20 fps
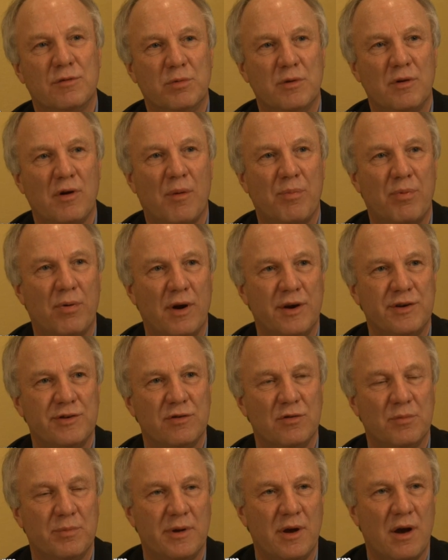with
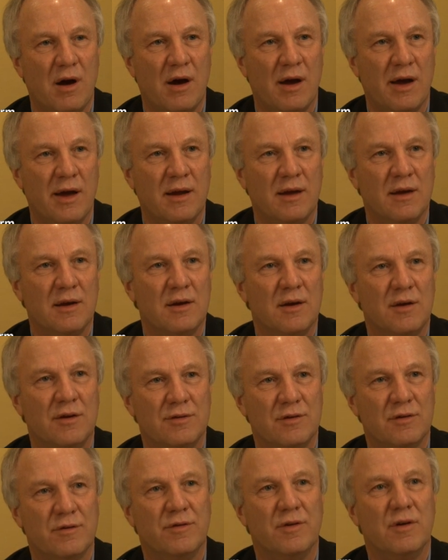operational BI
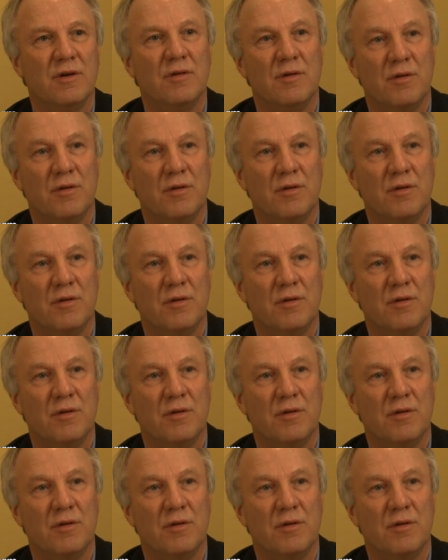sort of